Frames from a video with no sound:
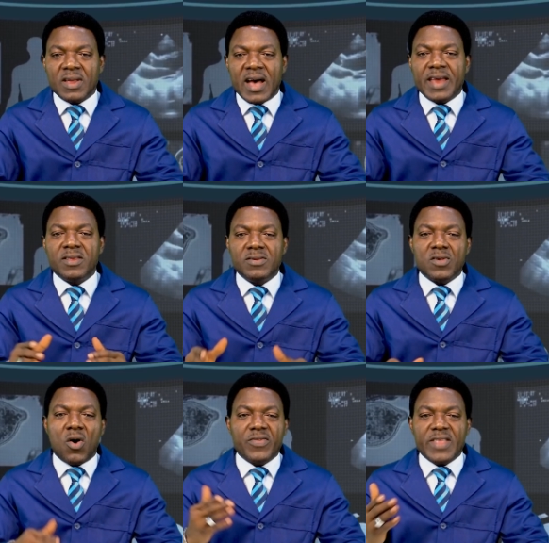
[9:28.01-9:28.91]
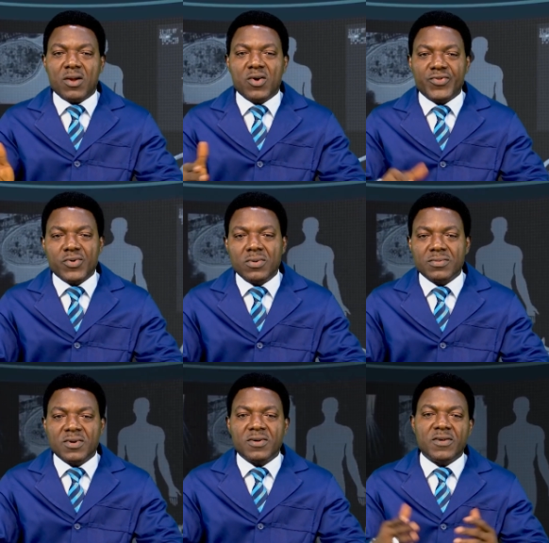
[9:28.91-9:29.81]
and it is under control,
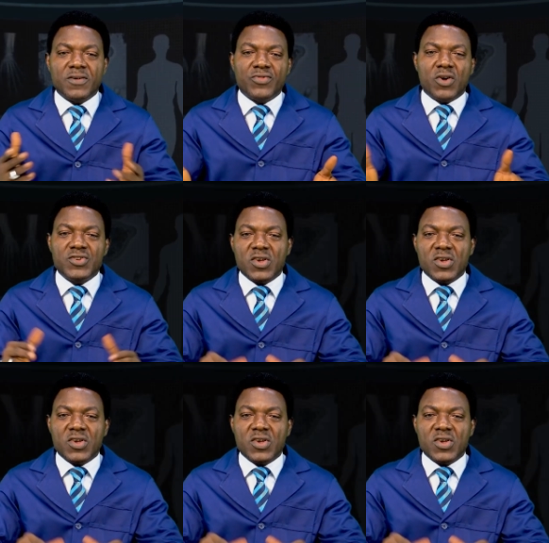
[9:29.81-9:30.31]
don't